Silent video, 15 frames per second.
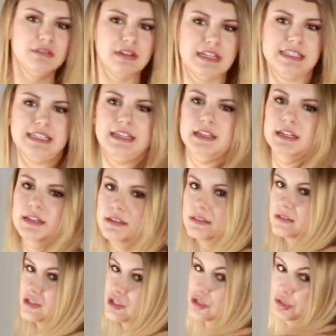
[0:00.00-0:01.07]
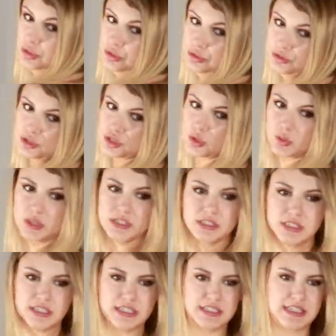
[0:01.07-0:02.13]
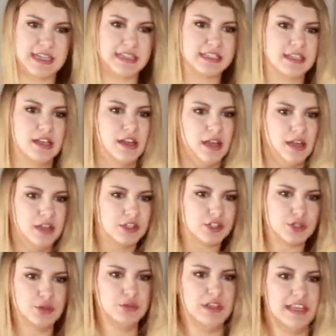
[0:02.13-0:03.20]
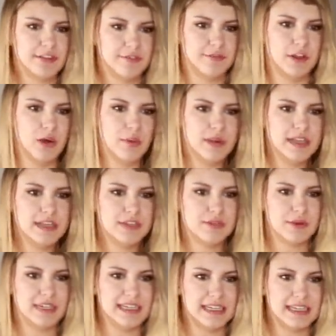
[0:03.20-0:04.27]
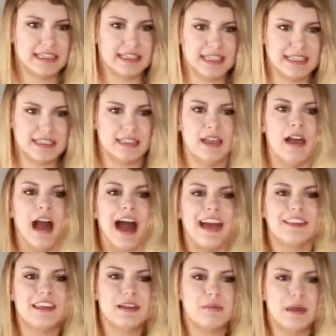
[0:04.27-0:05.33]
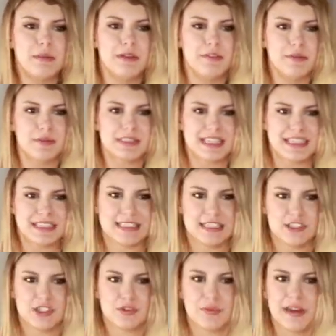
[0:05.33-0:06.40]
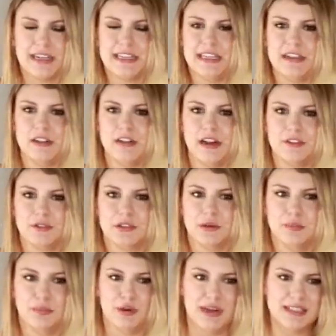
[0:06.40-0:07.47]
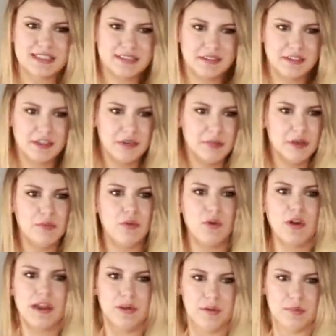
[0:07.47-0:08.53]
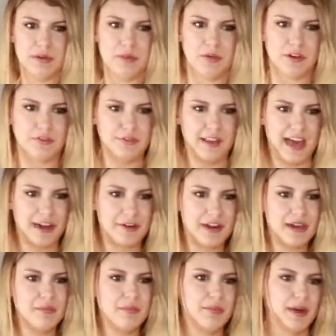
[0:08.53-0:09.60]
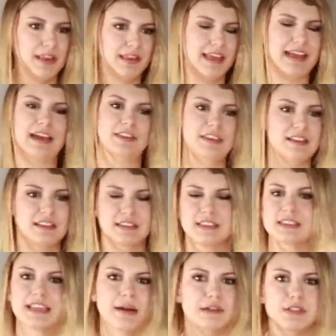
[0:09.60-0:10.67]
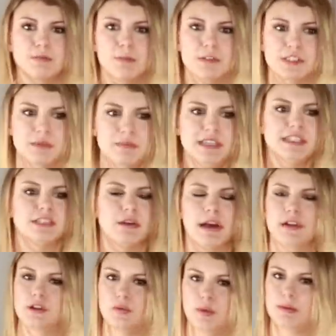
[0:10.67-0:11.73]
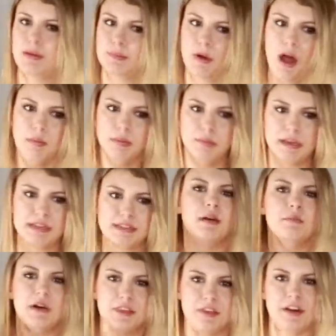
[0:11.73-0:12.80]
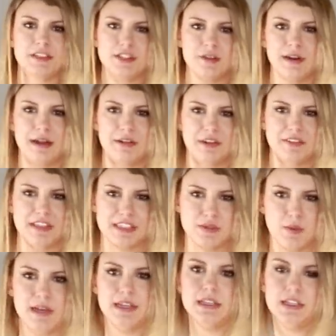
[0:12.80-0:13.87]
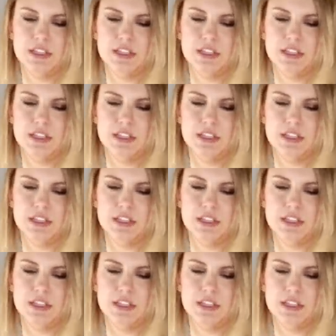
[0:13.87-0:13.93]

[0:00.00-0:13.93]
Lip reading: Is it too short? Is it too like flowy? Do I need it like, I think maybe if it was like cinched right here under the bust a little bit more, it would be more flattering, but like, I think this is how it's supposed to be. So I don't know what my problem is. My thoughts are out on this one.